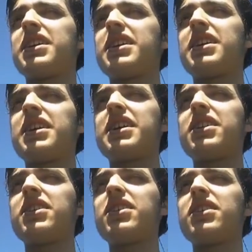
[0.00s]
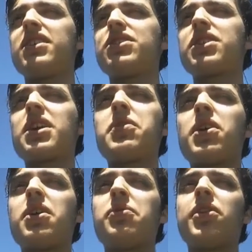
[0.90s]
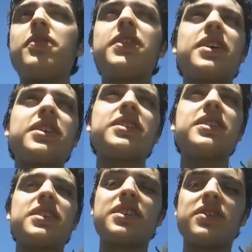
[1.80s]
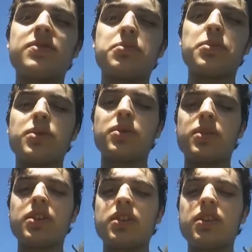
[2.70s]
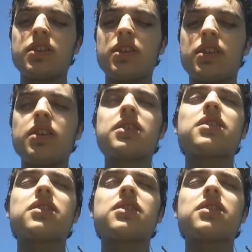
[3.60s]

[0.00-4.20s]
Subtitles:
this is kind of an odd one because, well, it is